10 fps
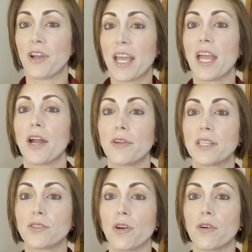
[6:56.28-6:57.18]
gray
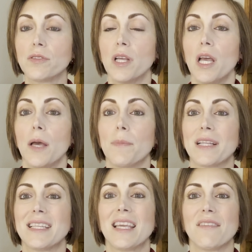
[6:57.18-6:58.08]
area zone,
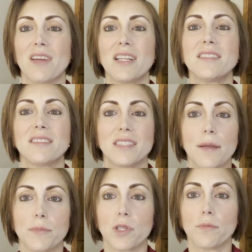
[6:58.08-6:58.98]
but if there is
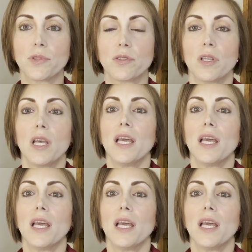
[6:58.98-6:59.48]
symptoms,